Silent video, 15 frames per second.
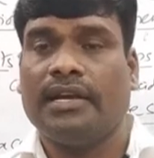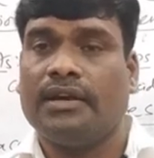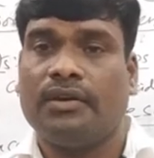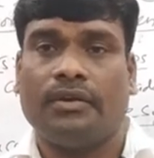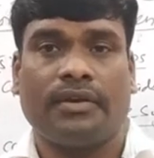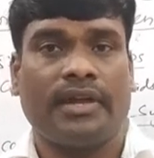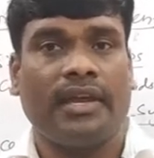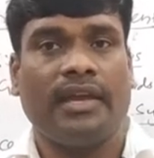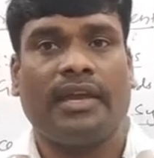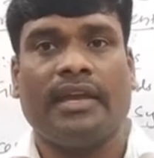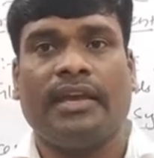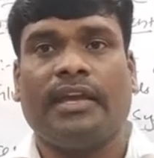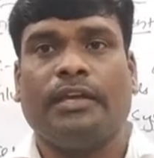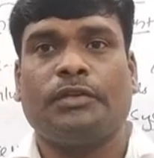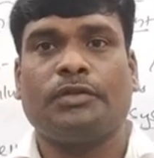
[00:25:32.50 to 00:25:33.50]

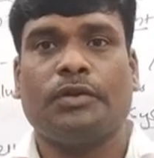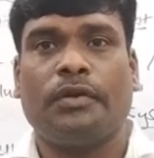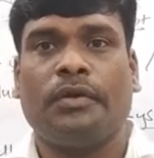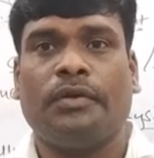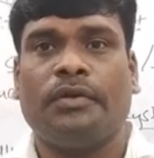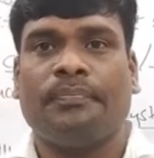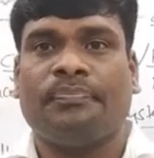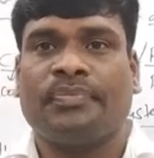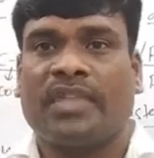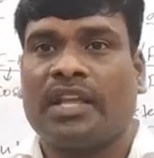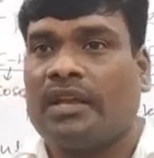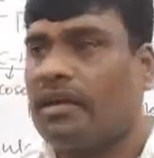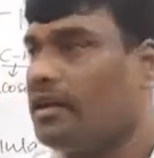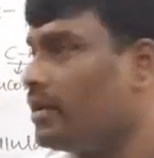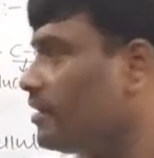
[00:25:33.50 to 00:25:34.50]
Okay, so
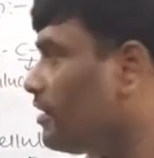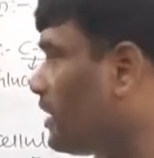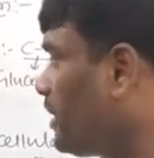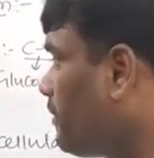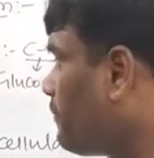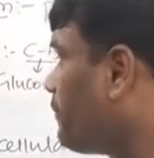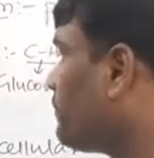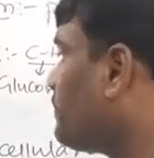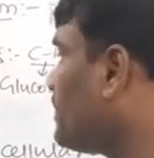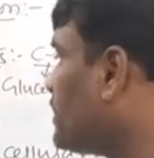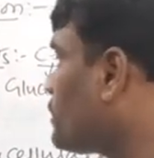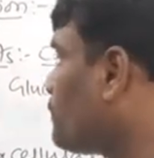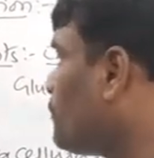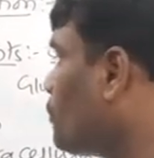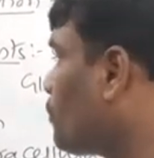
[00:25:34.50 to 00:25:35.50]
if
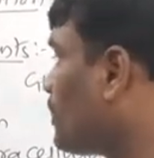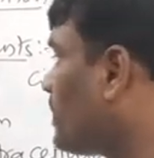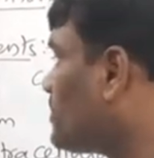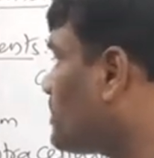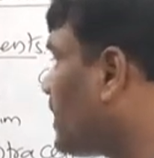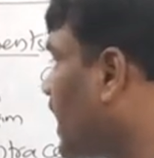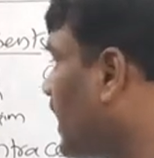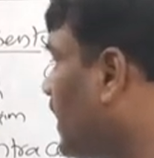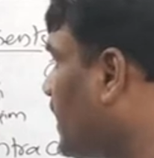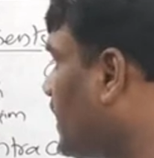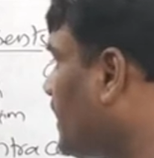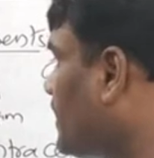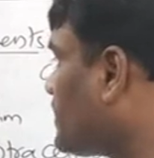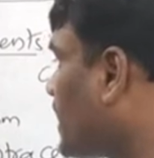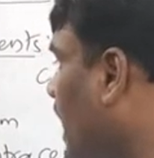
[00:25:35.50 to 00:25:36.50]
this mucous
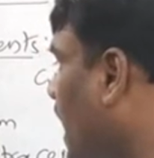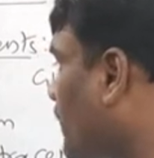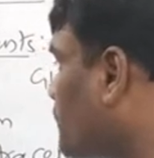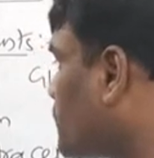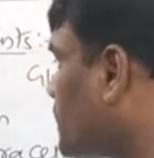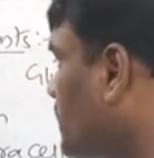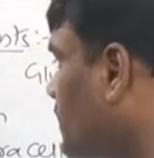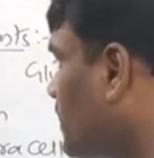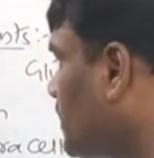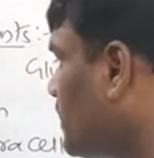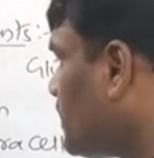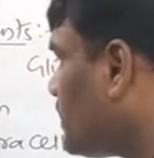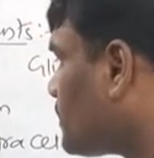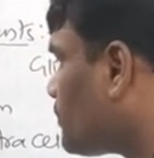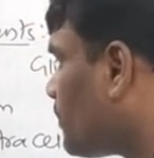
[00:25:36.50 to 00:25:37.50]
lining is absent
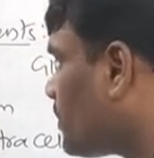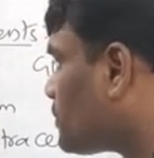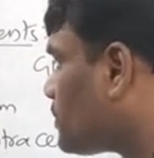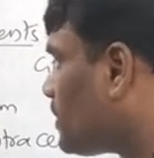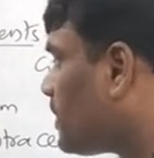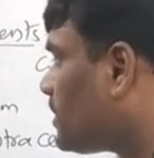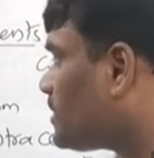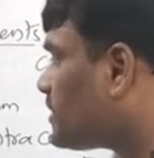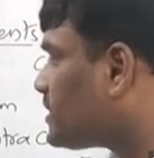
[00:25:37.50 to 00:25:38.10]
in this what, children?